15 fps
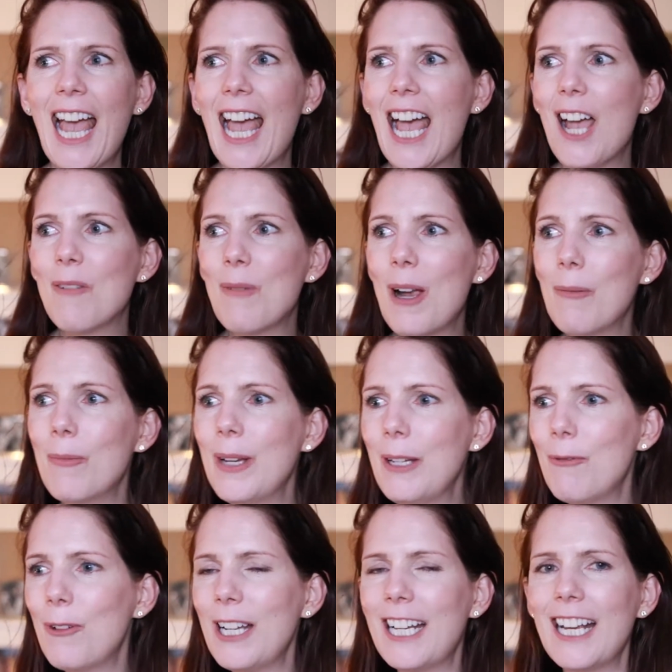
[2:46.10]
And when
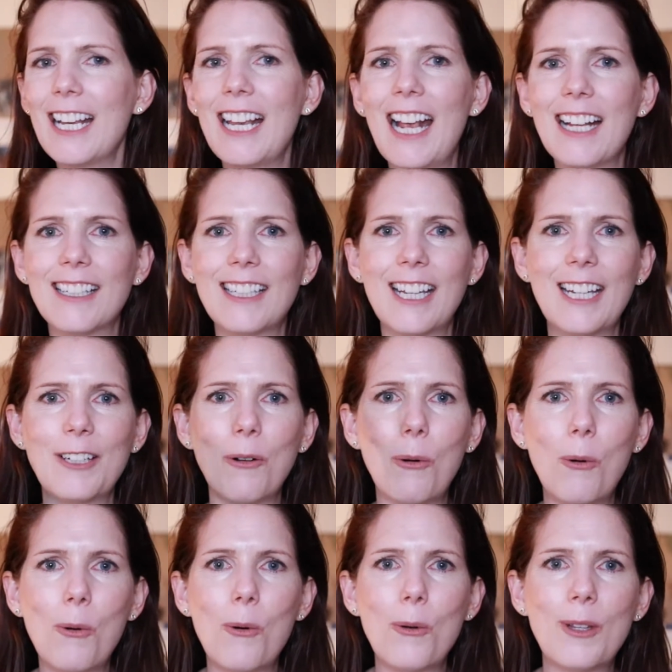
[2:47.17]
we reconnected
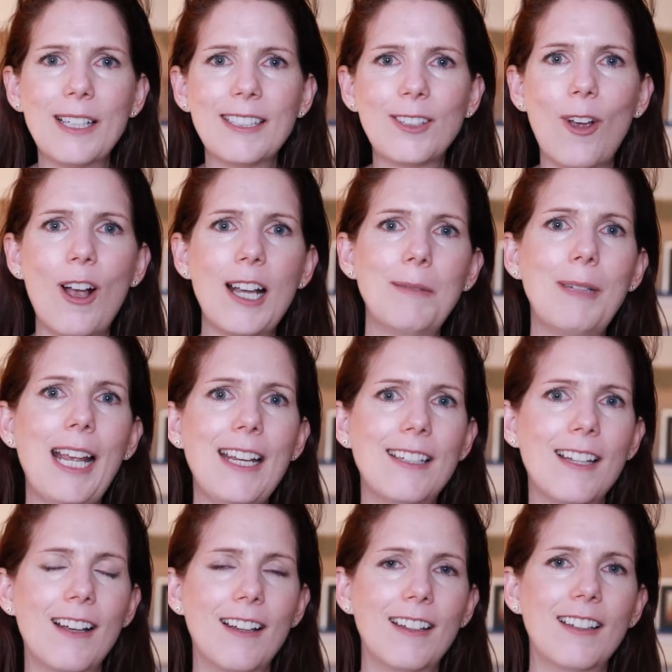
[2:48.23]
all this time
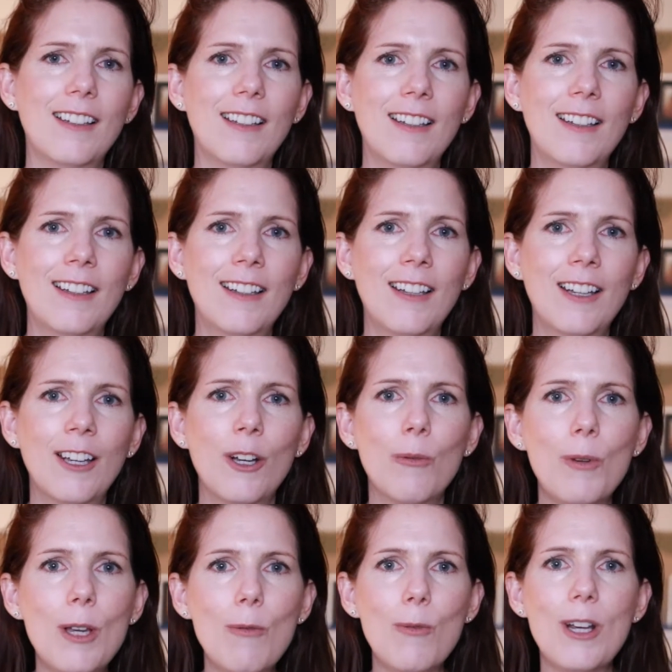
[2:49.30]
later,
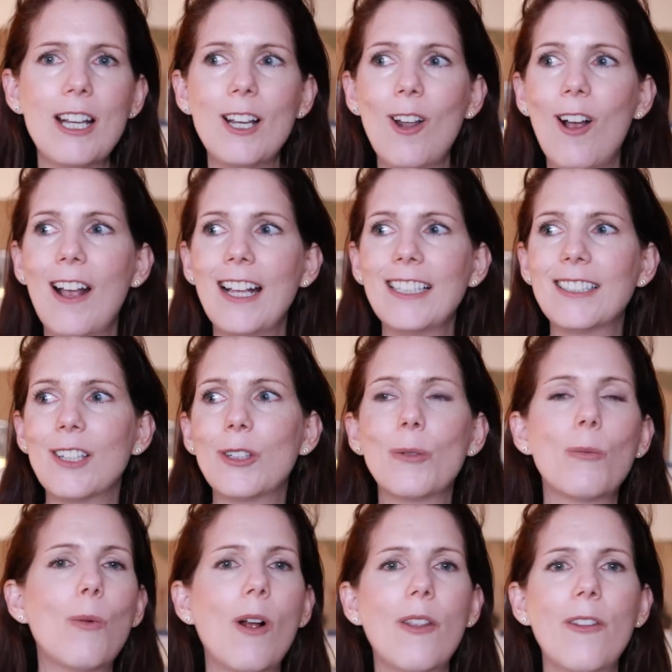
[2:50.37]
we realized that the
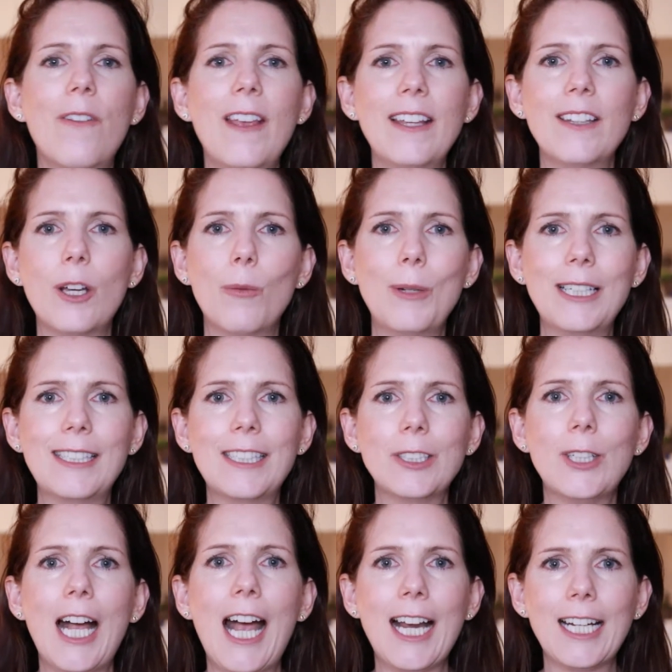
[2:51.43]
one thing that we
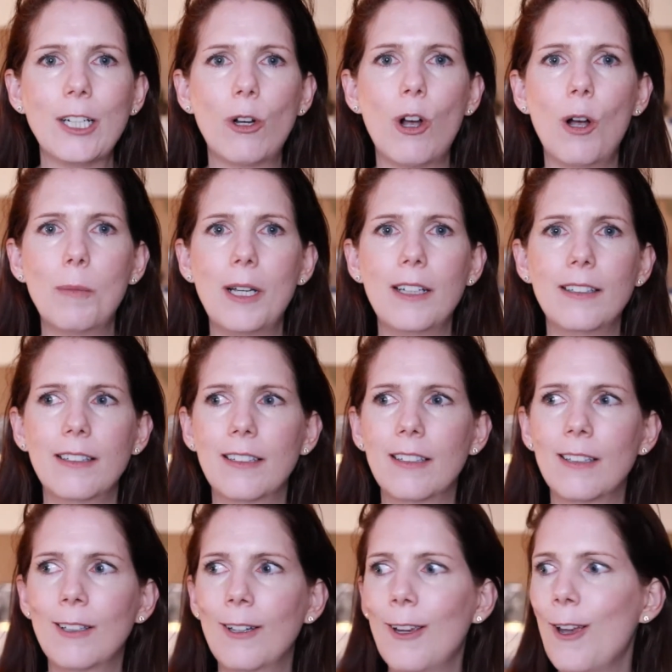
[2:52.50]
still had in common
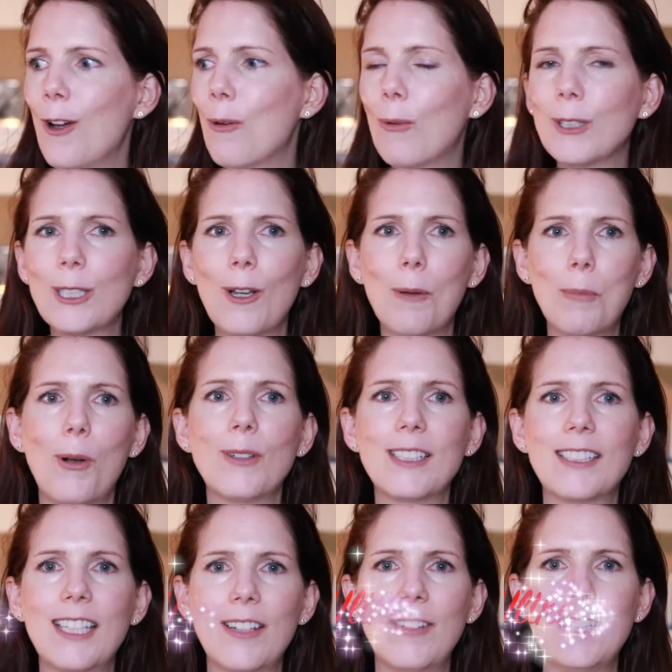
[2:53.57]
was our
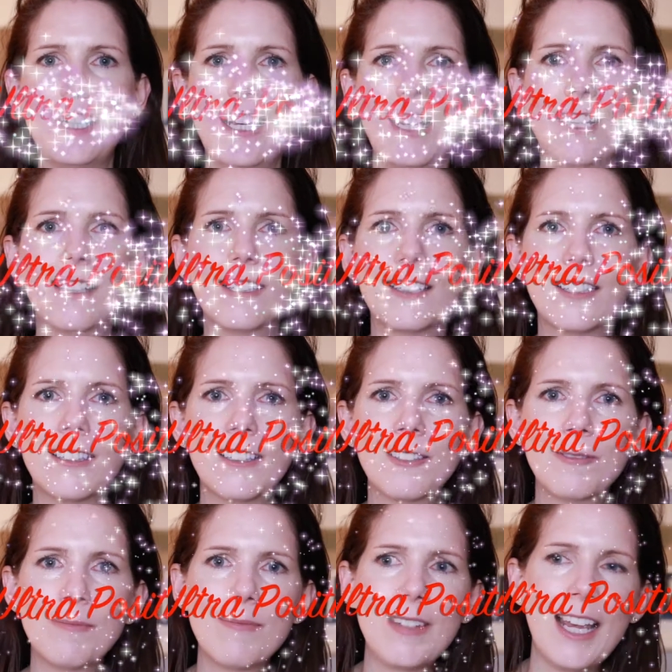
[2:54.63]
positivity.
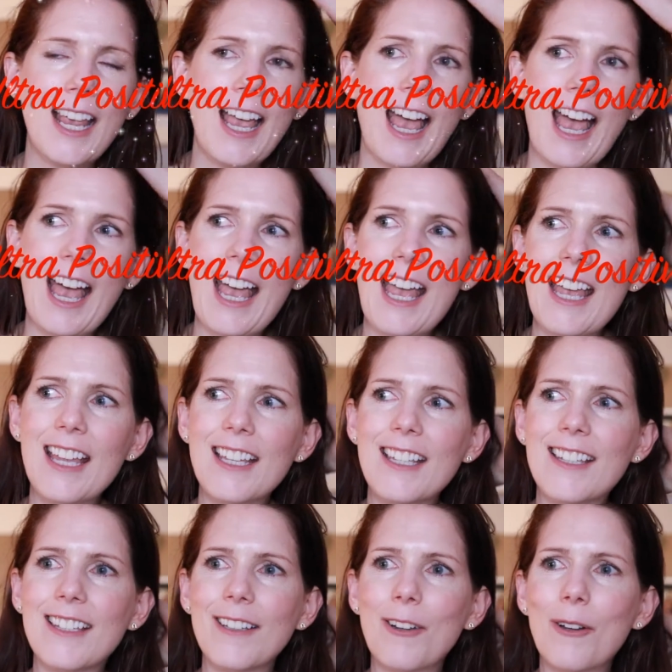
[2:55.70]

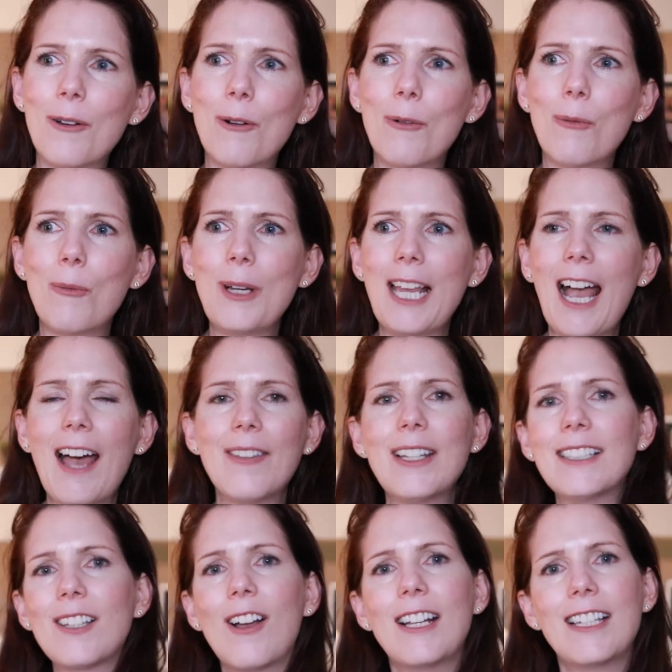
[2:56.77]
And we had
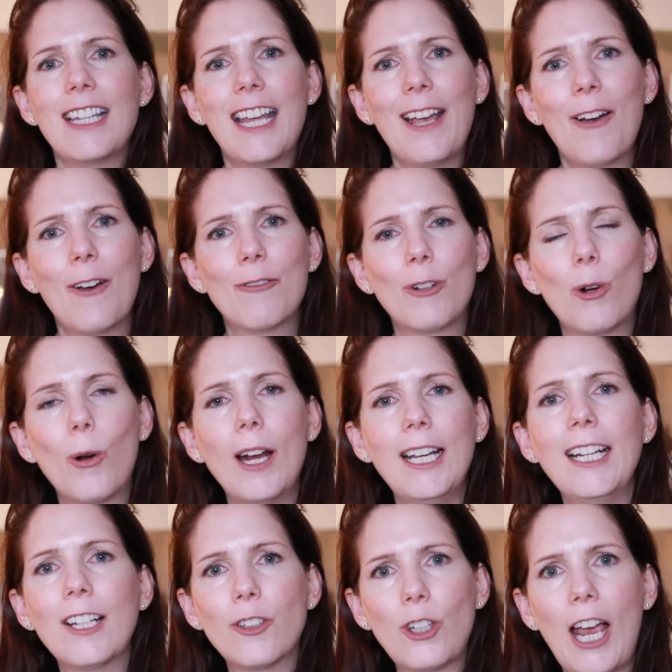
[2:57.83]
this idea of
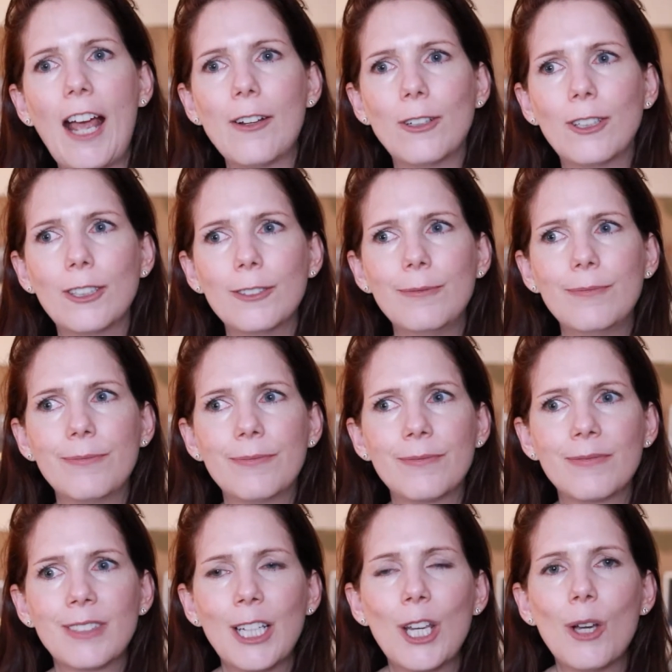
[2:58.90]
creating a channel
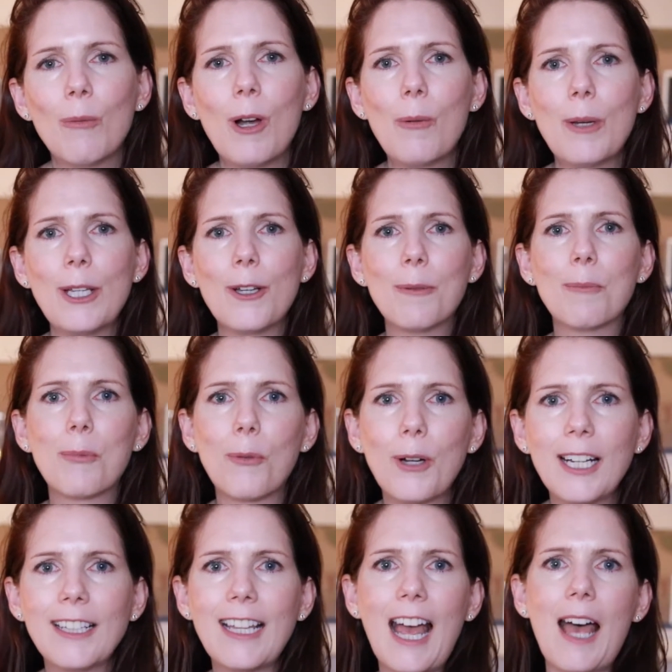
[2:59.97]
where we could
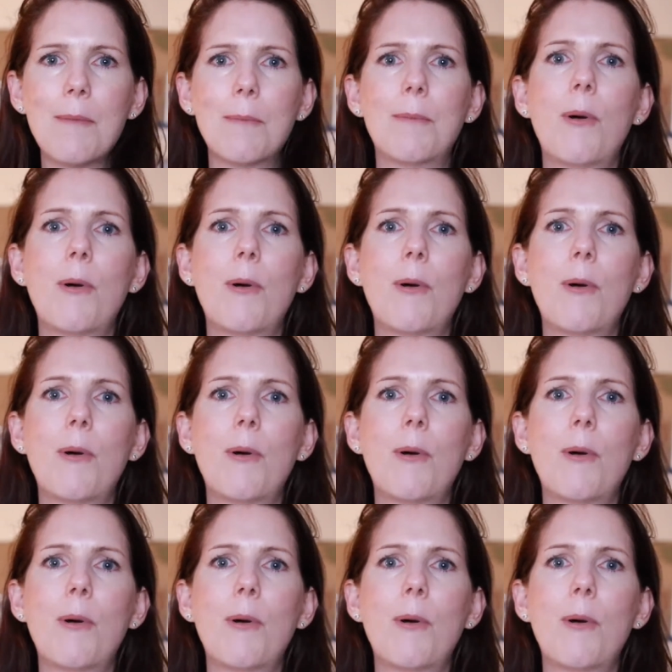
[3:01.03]
bring that